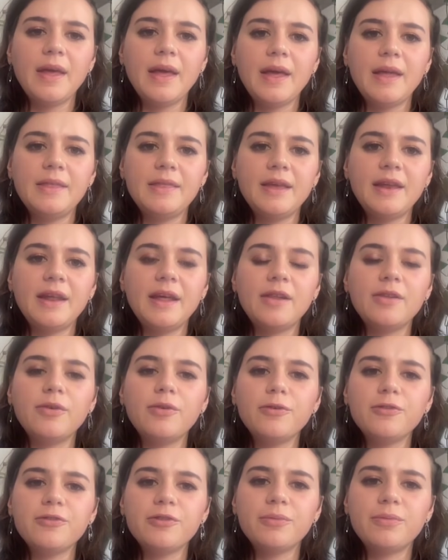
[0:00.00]
And then I'll
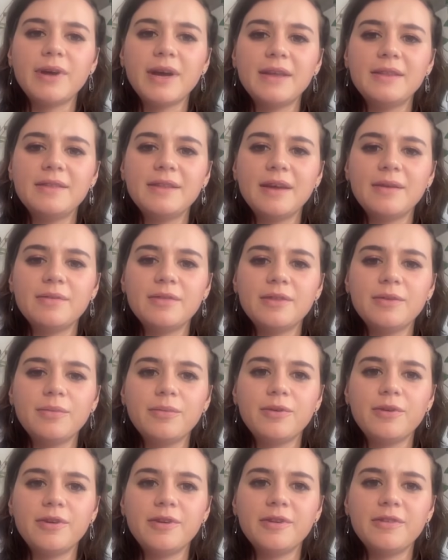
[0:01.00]
also write down the
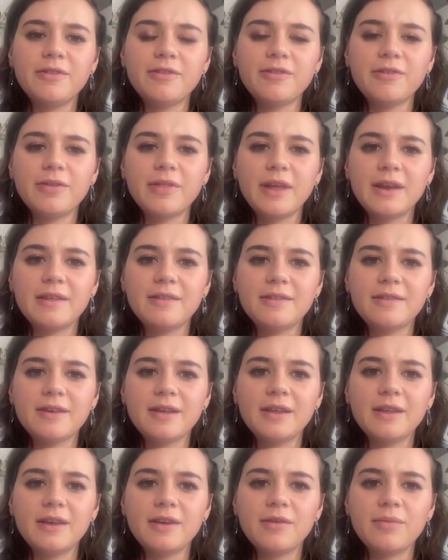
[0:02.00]
words so that it's
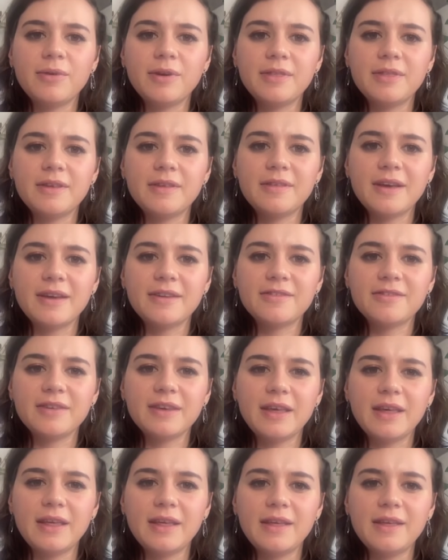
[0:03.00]
clear what this
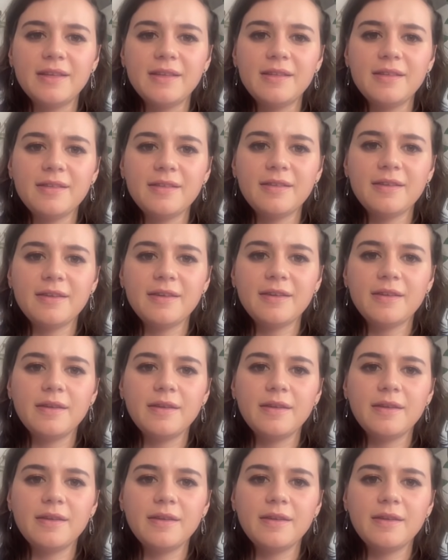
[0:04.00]
actually is.